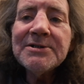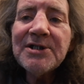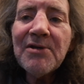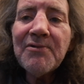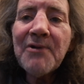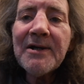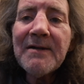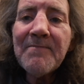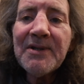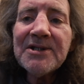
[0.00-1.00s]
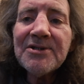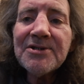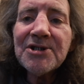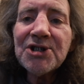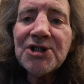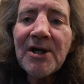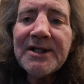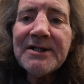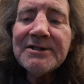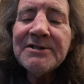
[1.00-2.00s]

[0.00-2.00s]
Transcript: You fucking pieces of shite,